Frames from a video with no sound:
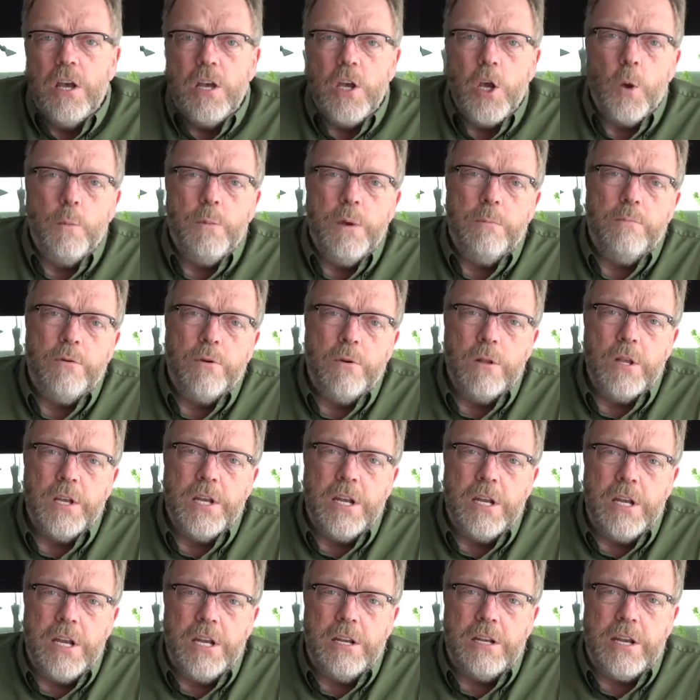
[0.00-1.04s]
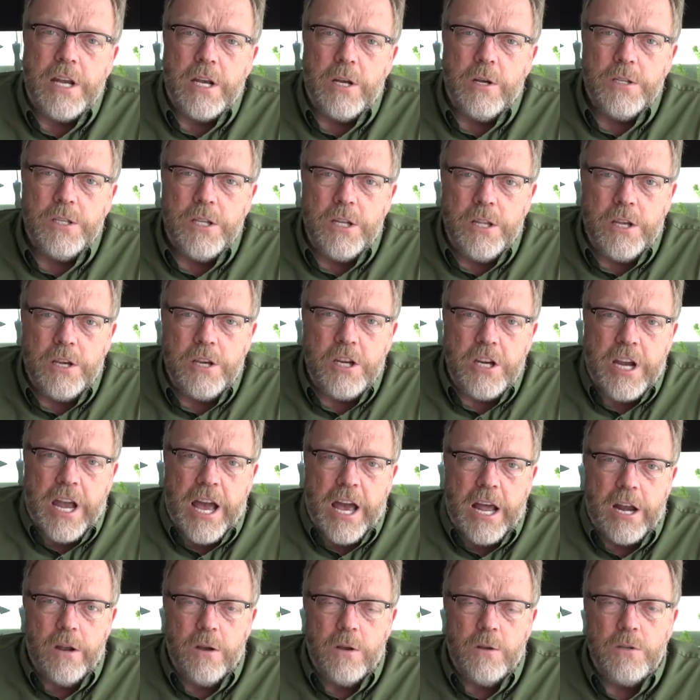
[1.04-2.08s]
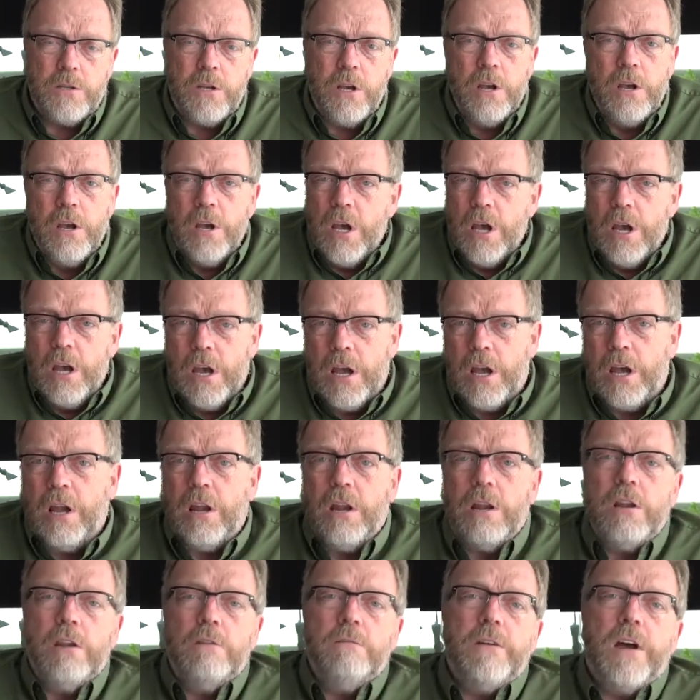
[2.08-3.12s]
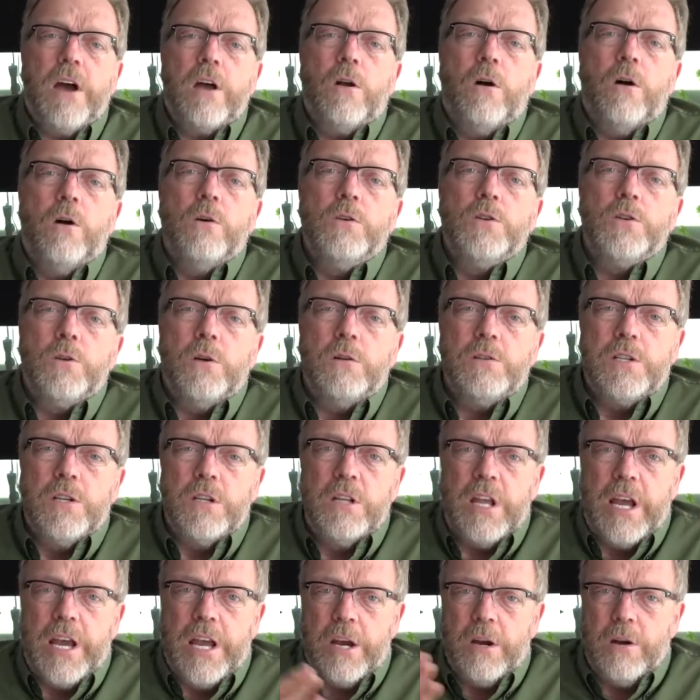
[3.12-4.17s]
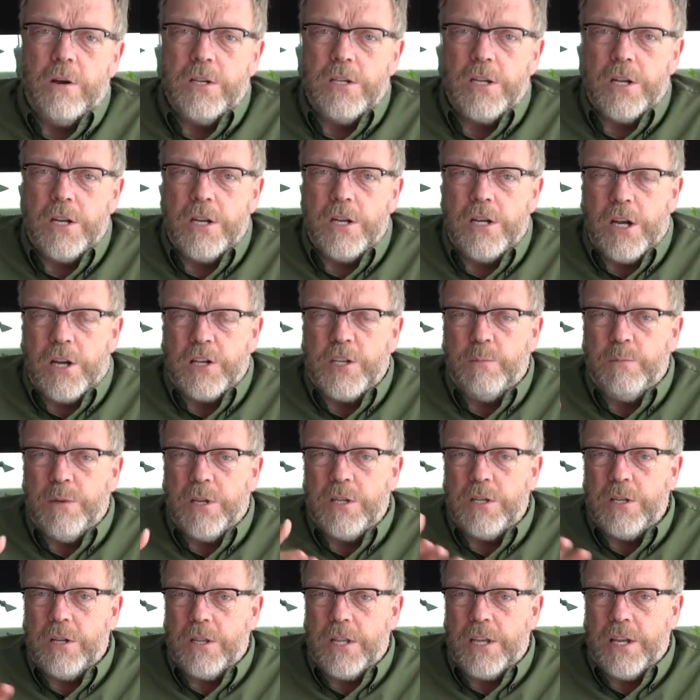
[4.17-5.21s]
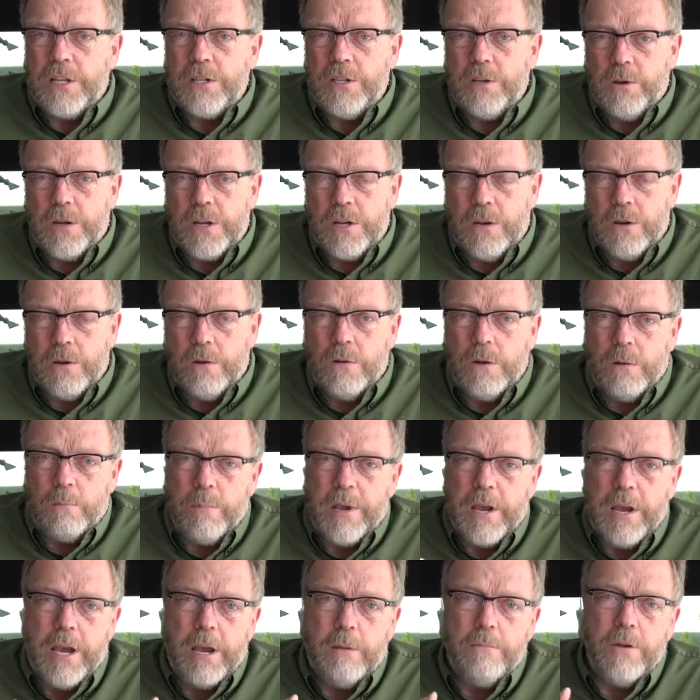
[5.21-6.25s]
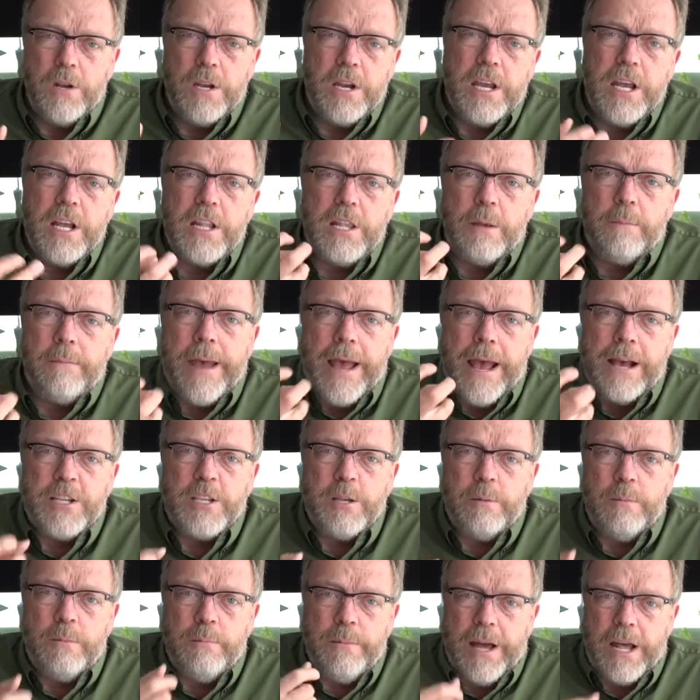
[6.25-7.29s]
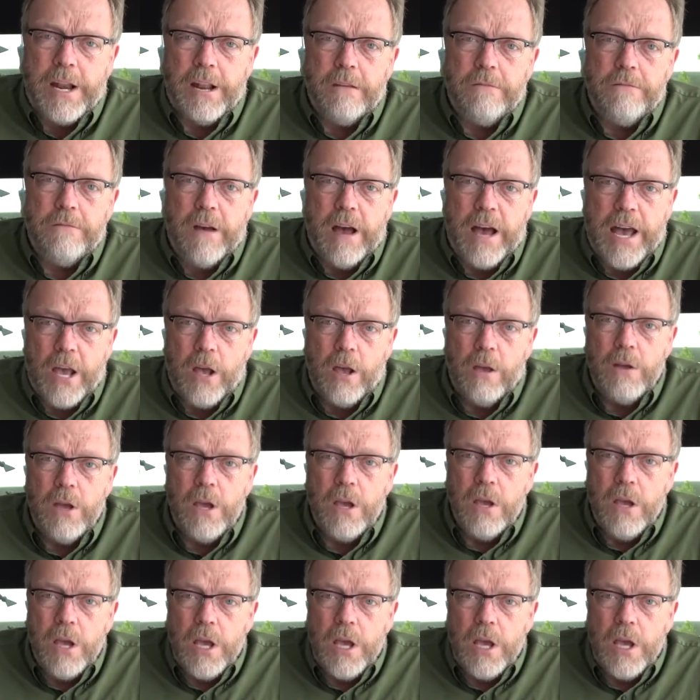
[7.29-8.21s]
You'll be pulling details in the shadows. And they've got all sorts of layers and adjustments and things you can do to be able to get the maximum out of the file.